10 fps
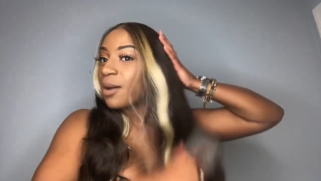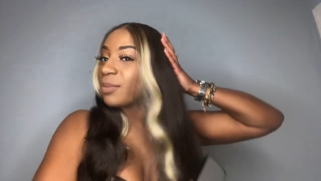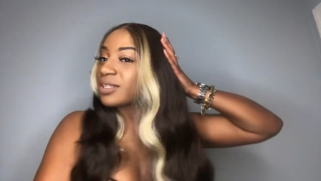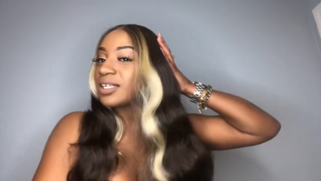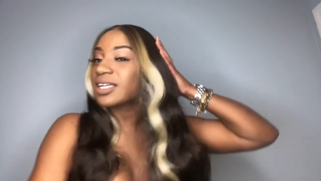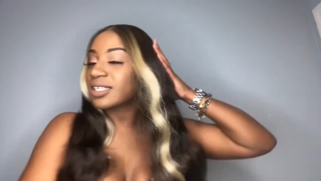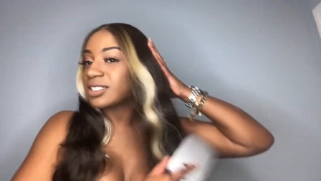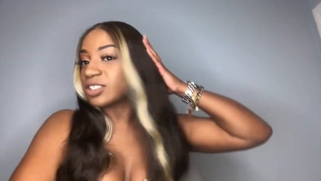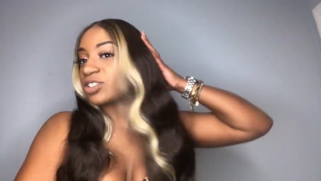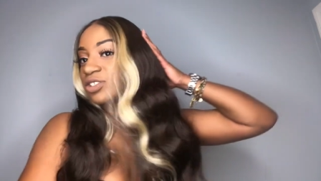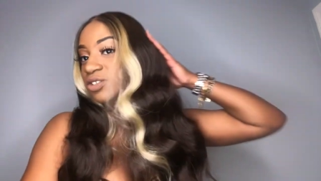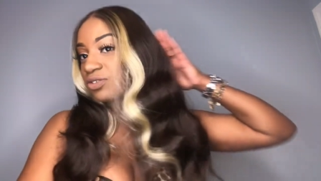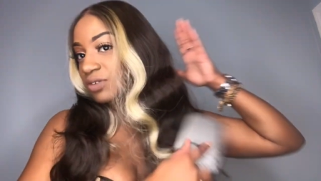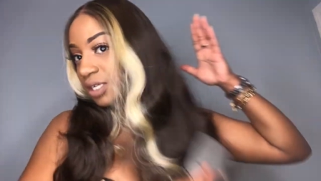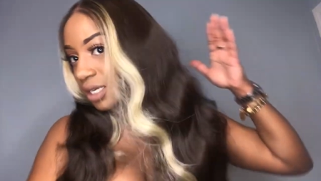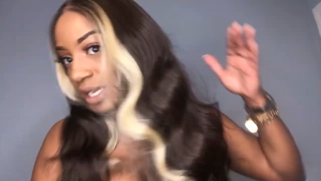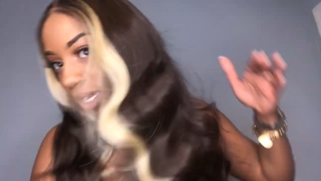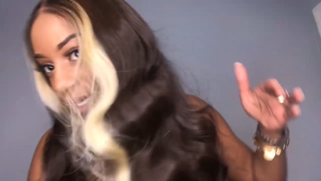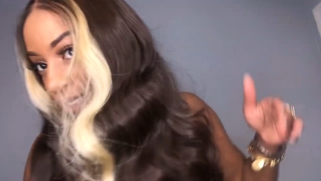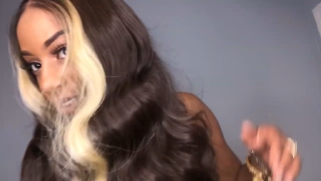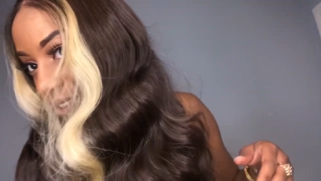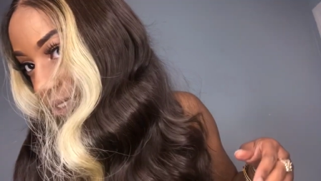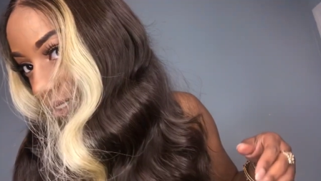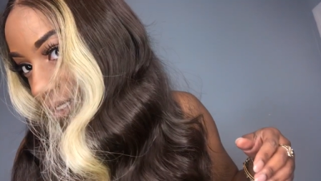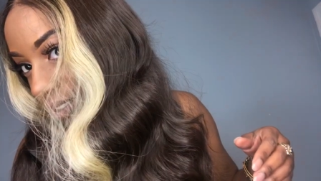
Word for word: But look at this streak, guys.